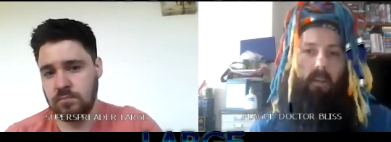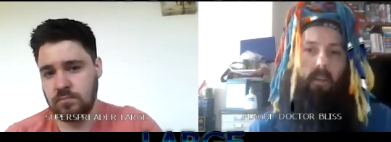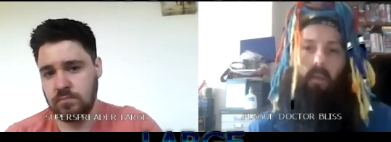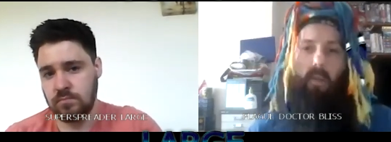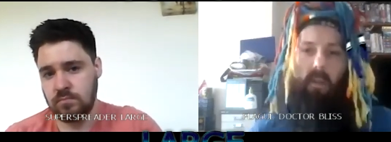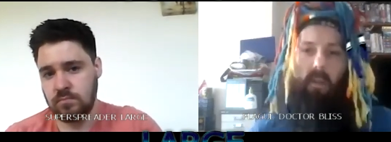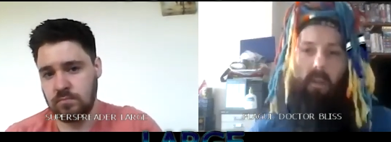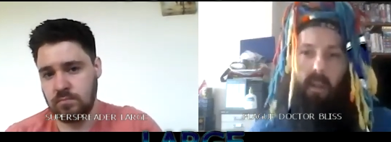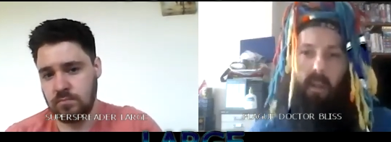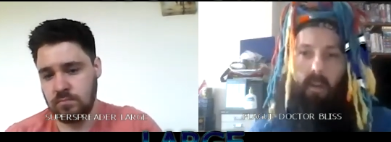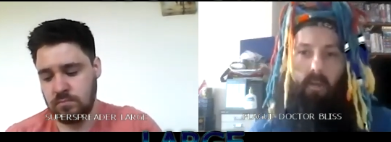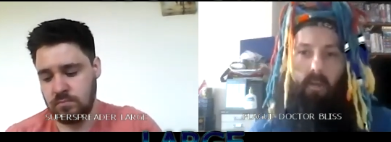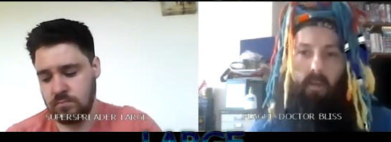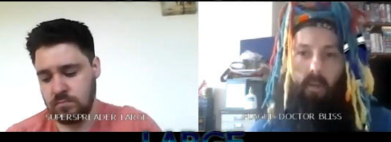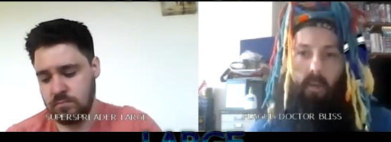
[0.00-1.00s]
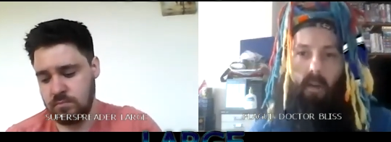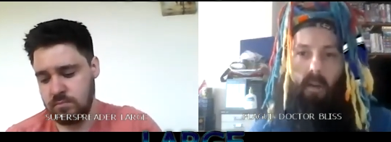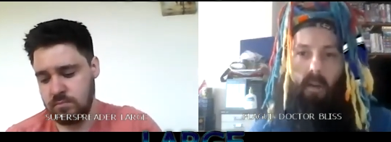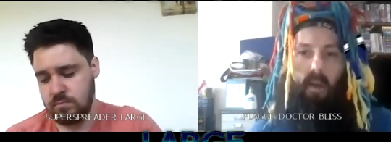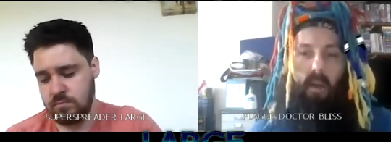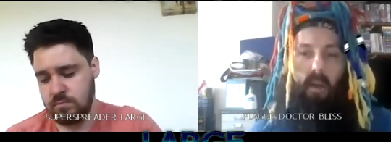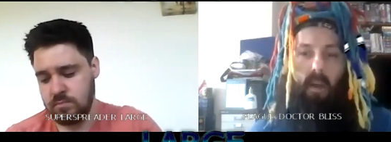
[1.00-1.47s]
Speaker 1: to protect everyone.
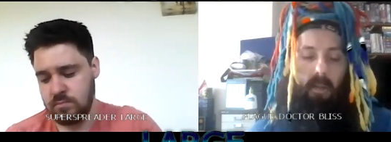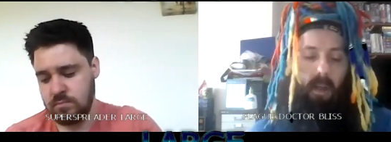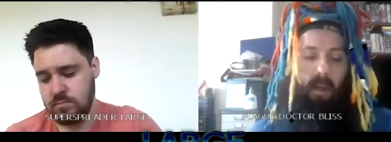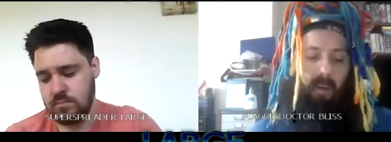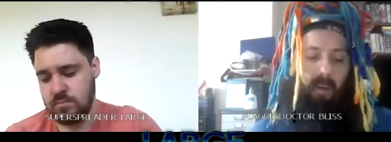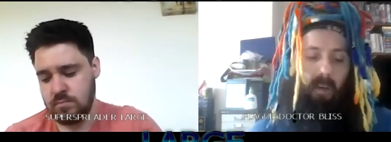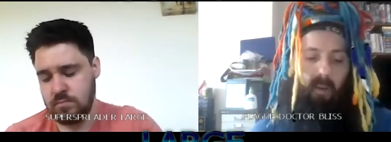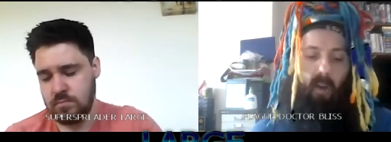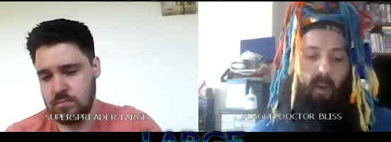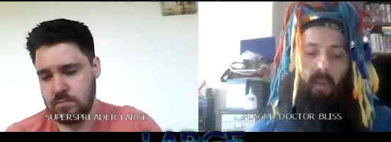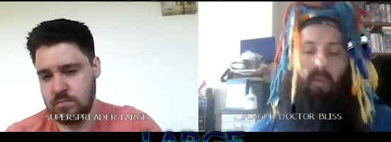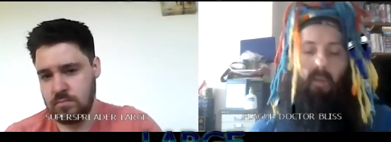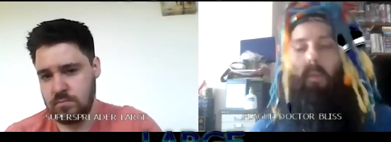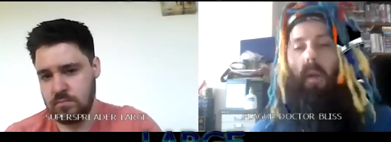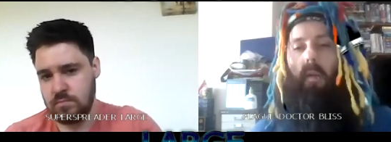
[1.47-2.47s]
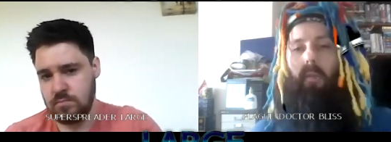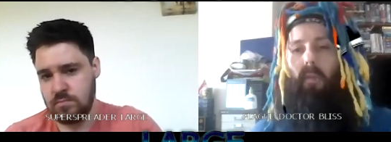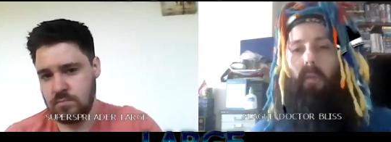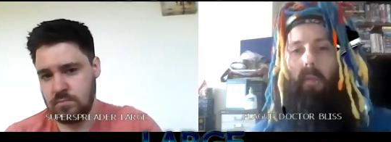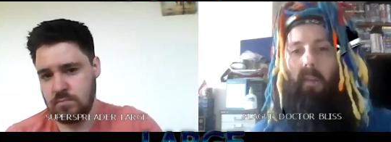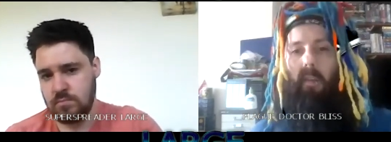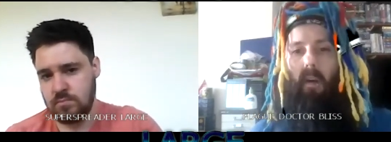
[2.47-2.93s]
Now it's kind of every man for
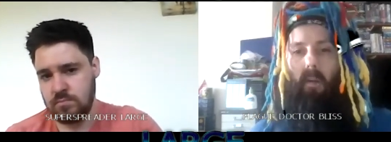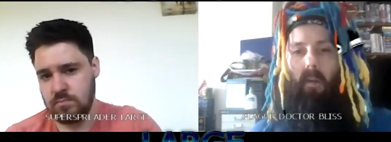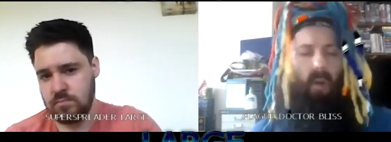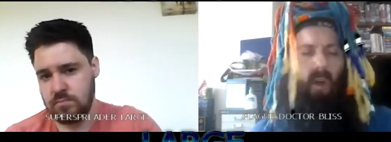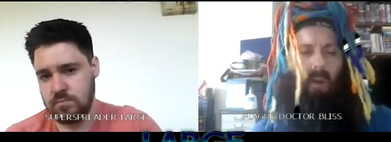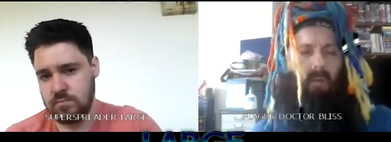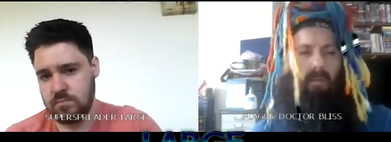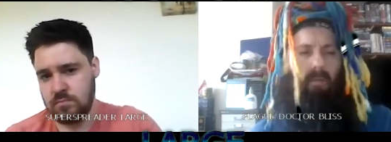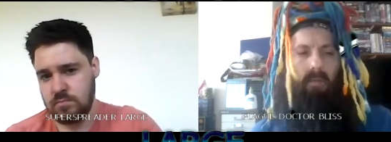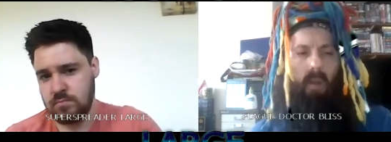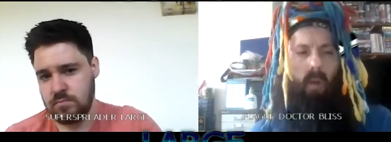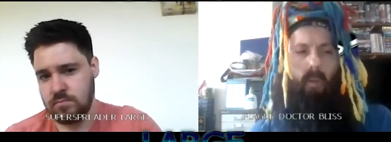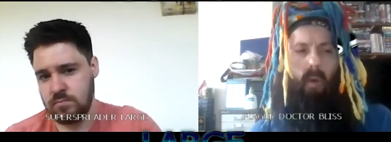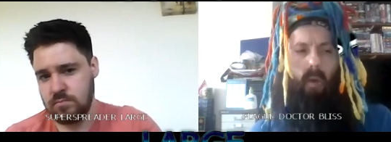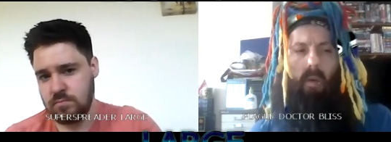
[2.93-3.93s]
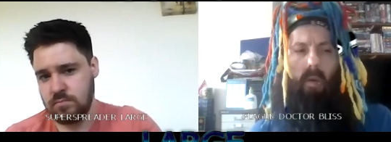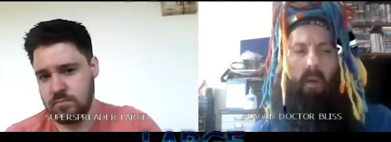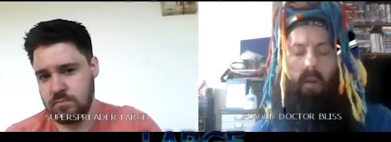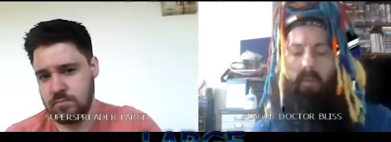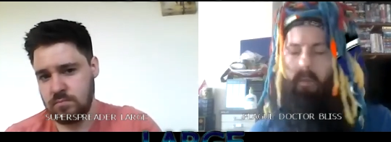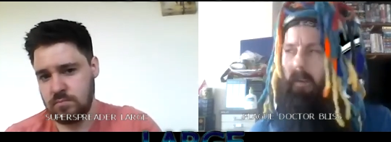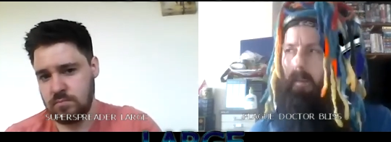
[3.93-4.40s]
himself. Well, I'm not wearing
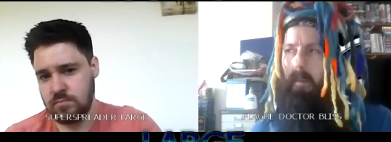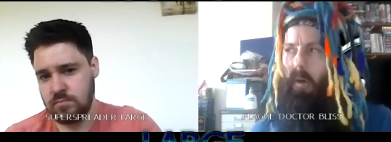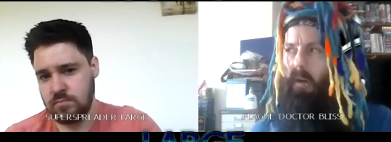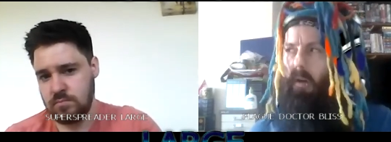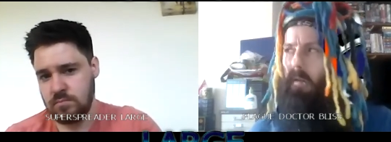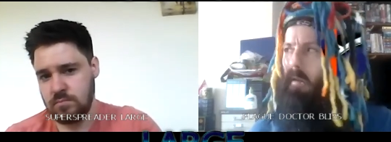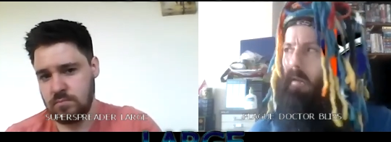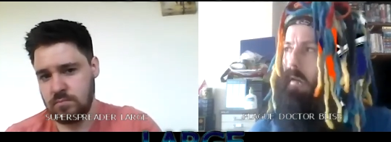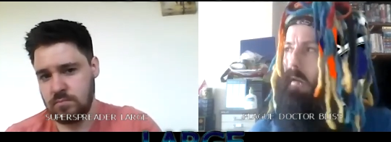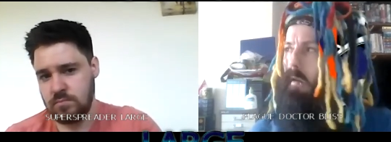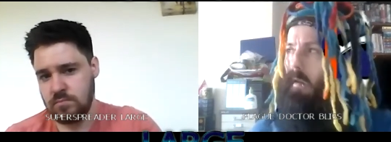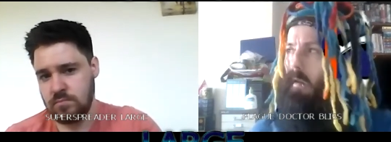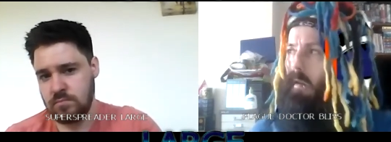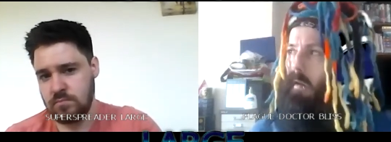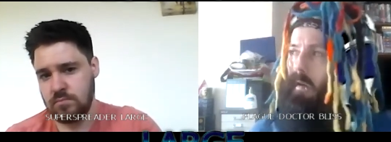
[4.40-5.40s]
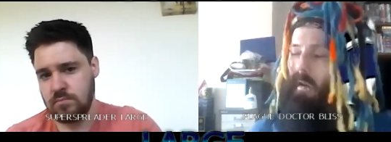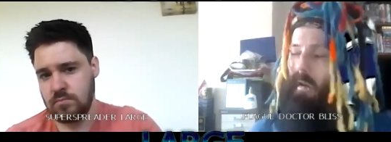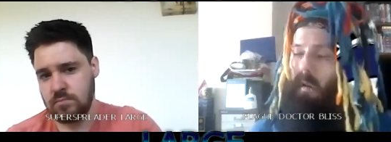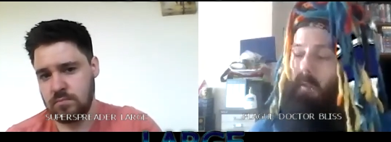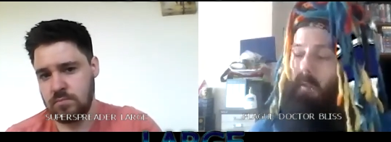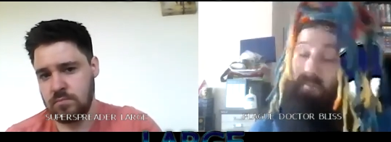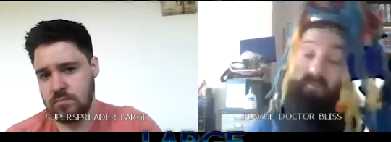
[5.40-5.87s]
a face mask.
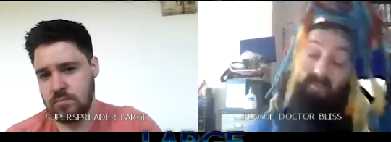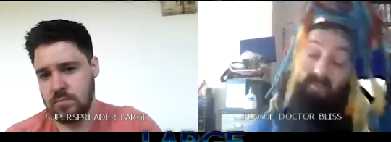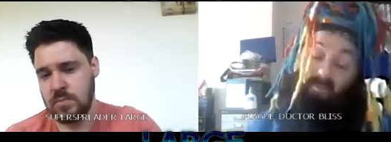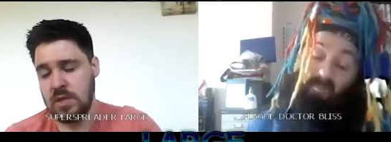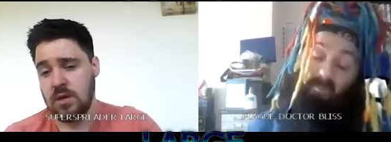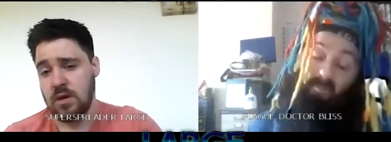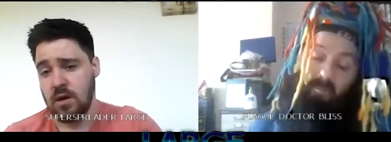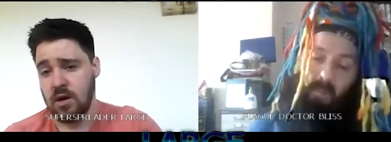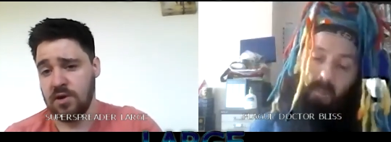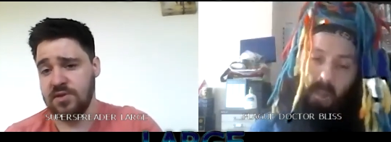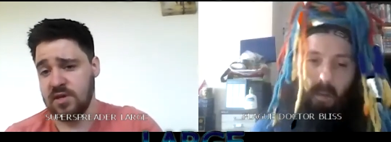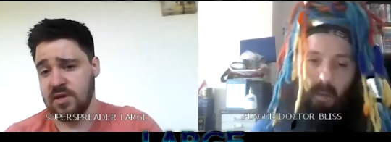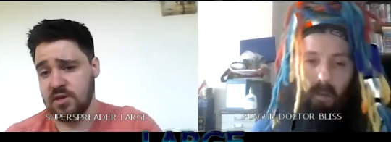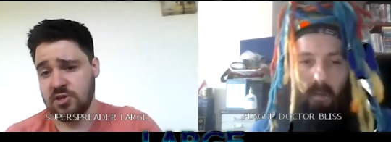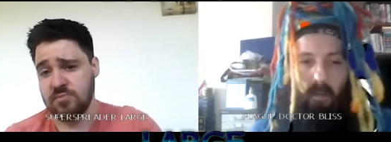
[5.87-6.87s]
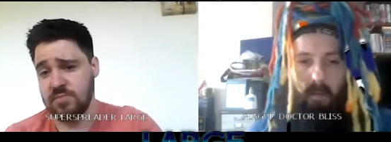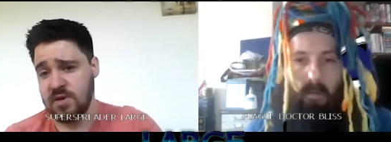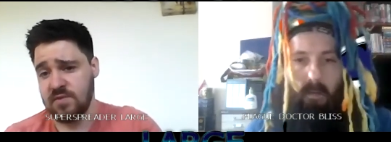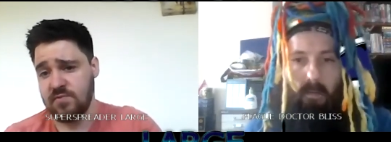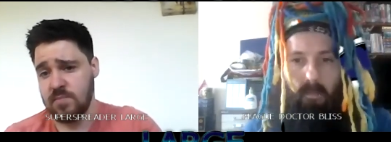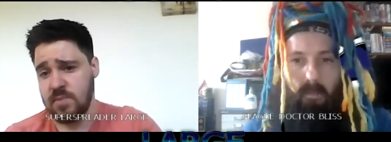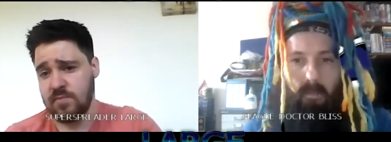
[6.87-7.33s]
Speaker 2: I think it should be every
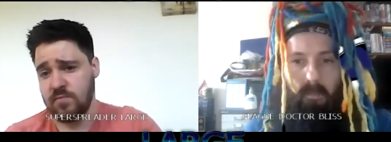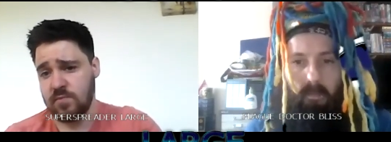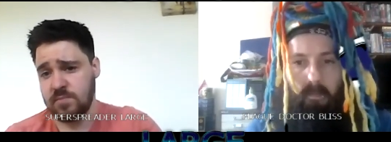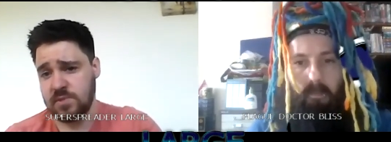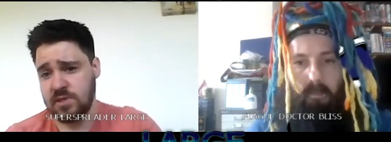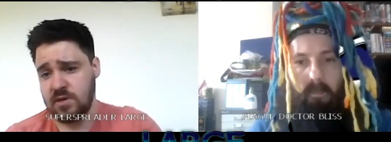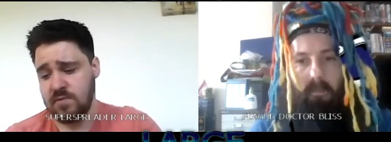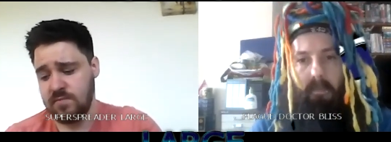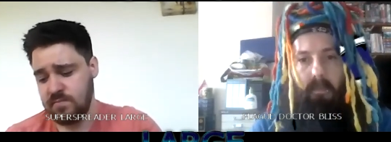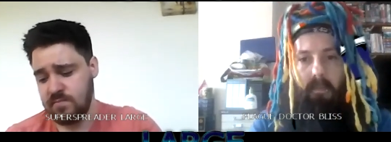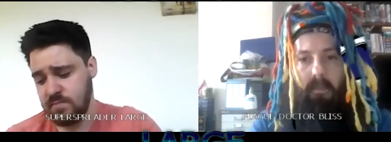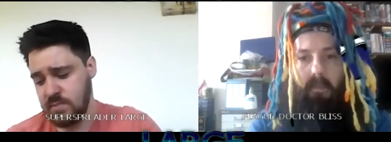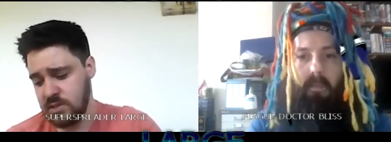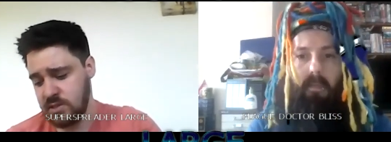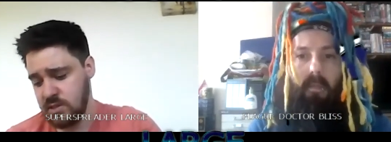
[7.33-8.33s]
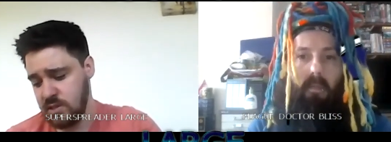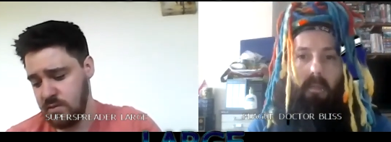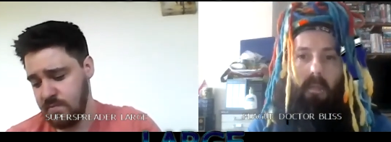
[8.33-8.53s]
man for himself, actually.